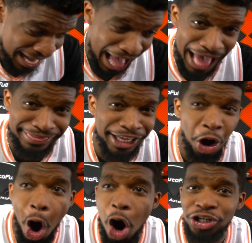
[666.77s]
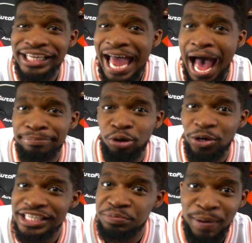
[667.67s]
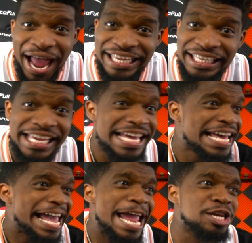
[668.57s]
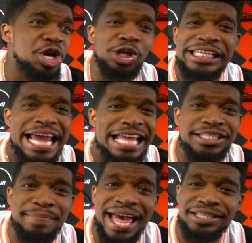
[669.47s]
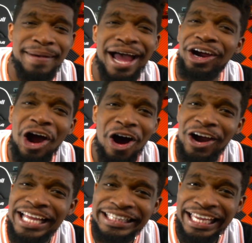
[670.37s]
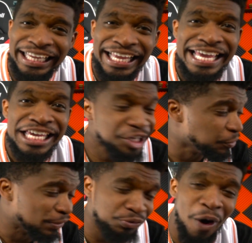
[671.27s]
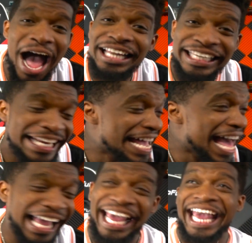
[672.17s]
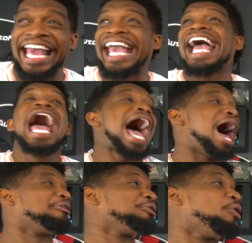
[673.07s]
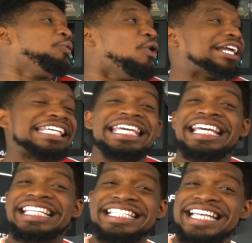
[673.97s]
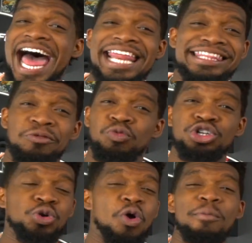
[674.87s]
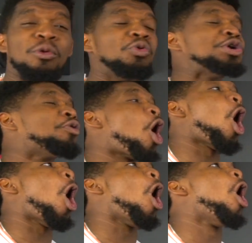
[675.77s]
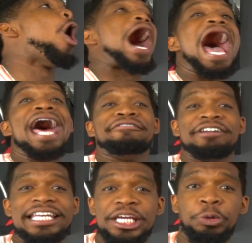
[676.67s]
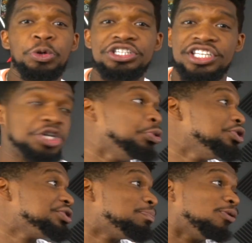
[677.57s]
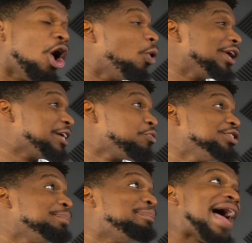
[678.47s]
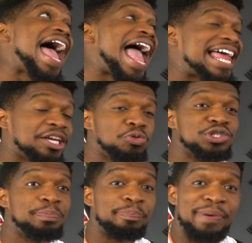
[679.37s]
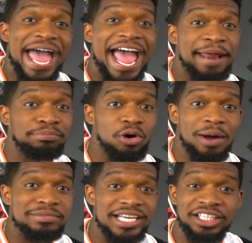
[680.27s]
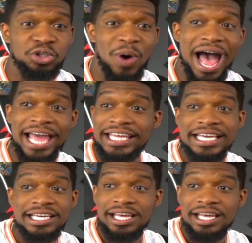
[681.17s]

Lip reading: I think Harlan hopped on his bike and nearly got smacked by a car, I think. He was wilding. I don't know what Keel and Jonathan were doing, but we were all out of it. It was bad. It was bad, bro. I'm telling you, I